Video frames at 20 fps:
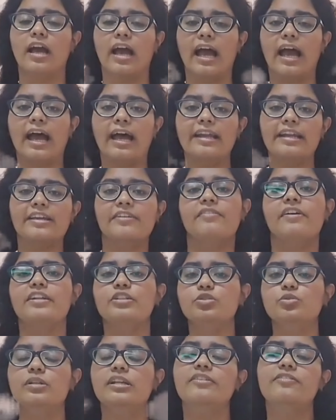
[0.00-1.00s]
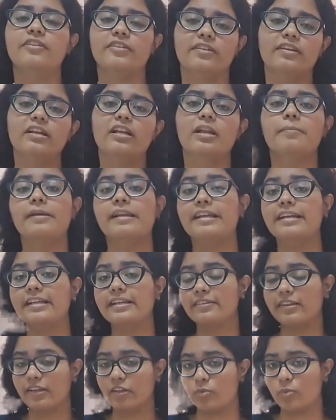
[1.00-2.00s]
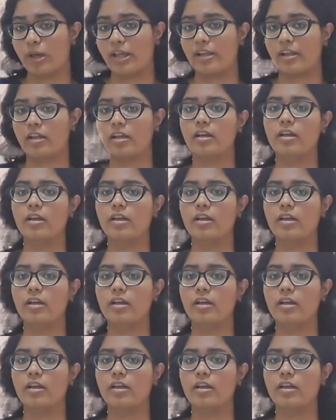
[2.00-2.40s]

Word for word: and eventually physical abilities as well.